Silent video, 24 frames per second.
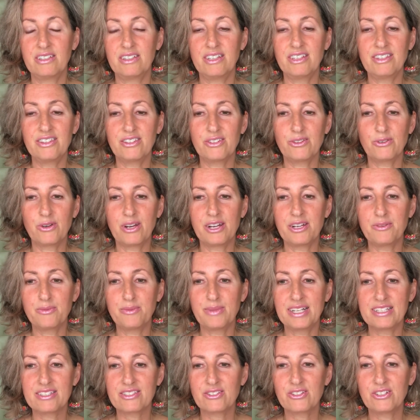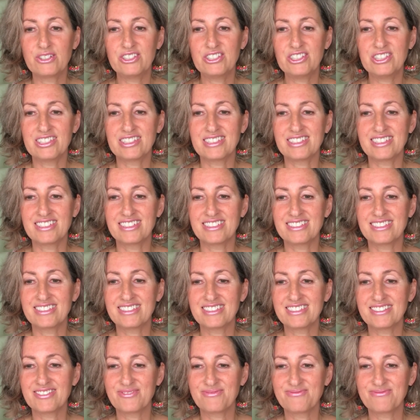in the greater mass
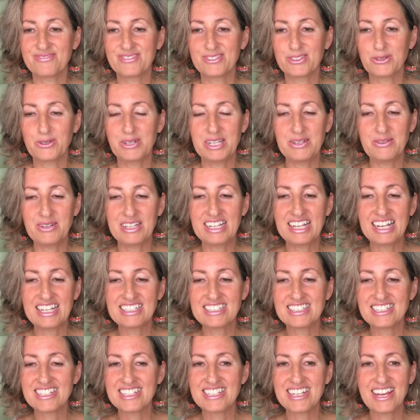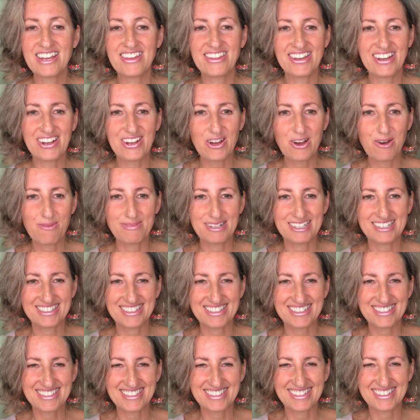consciousness? So anyone like to share their
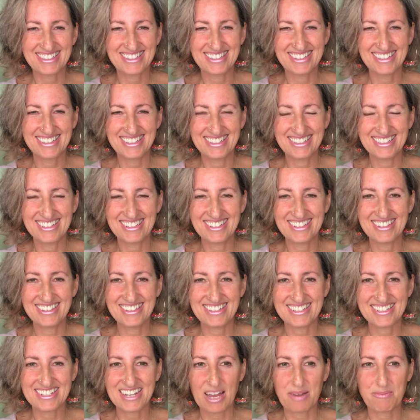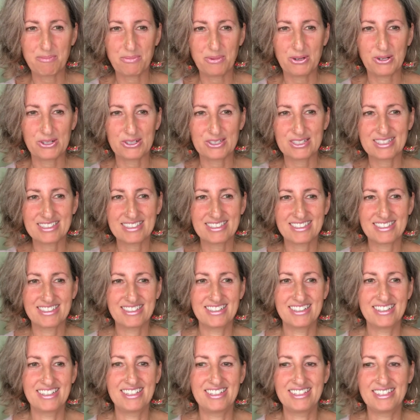comments in the chat box?
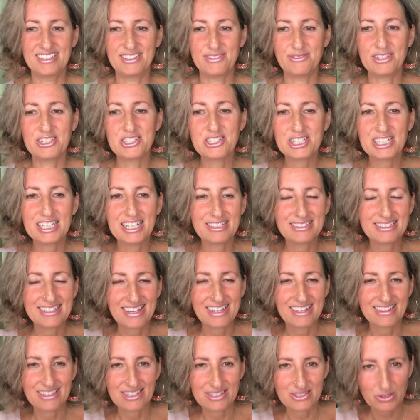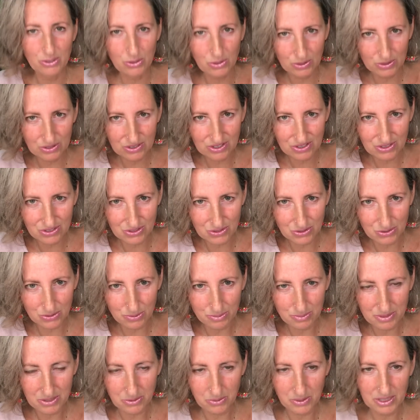Eventually I'll take these calls to Zoom
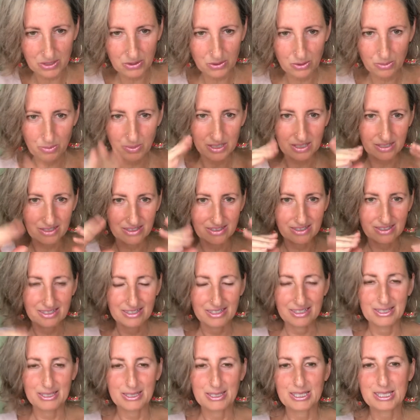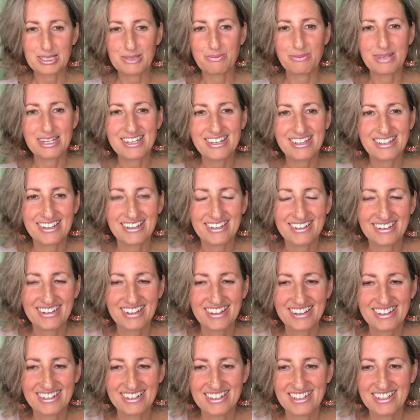so we can all be speaking and I
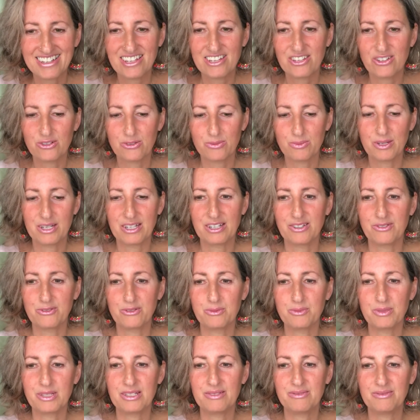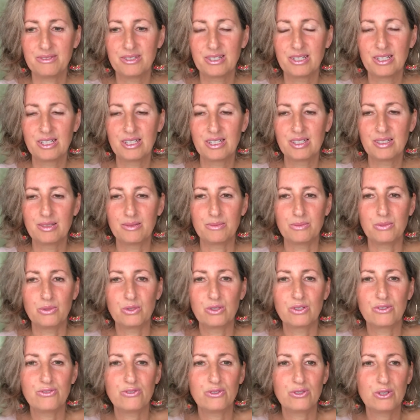can hear you, but it would be
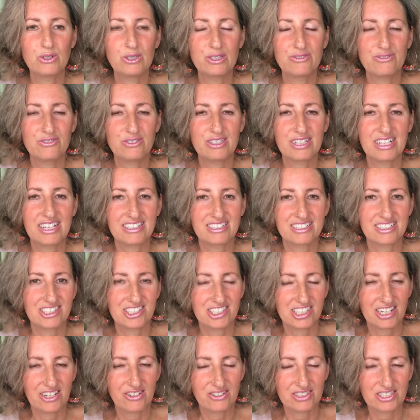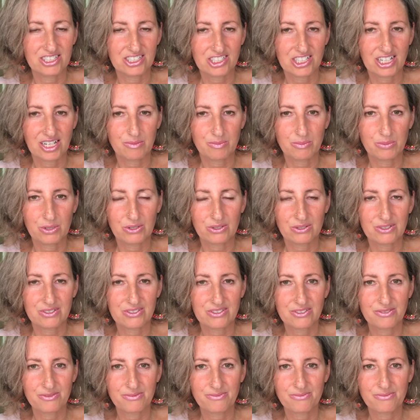beautiful if you'd like to share in the chat box.